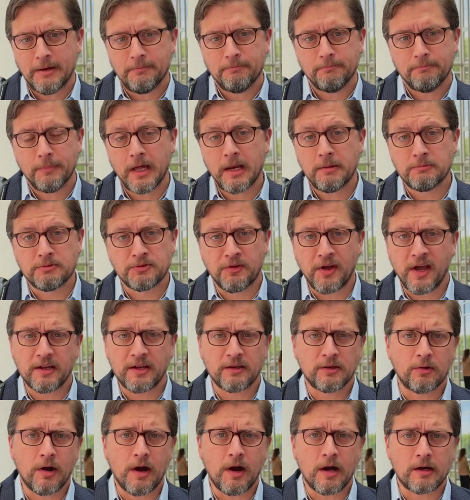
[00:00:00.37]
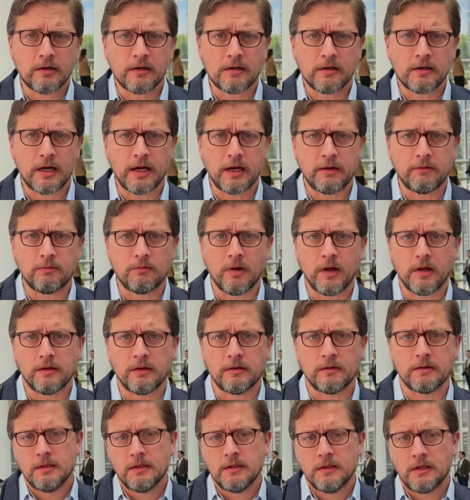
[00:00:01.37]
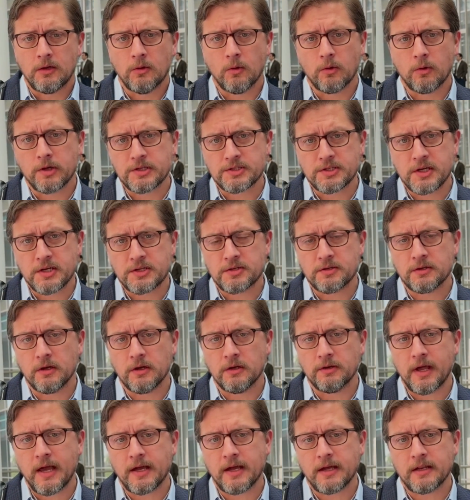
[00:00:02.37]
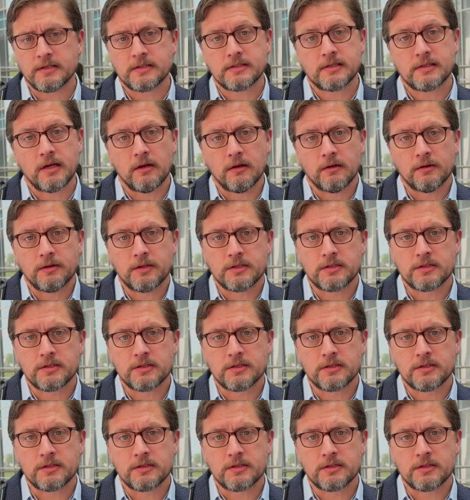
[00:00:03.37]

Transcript: My name is Van Crocker. I run an organization called Agonist Health.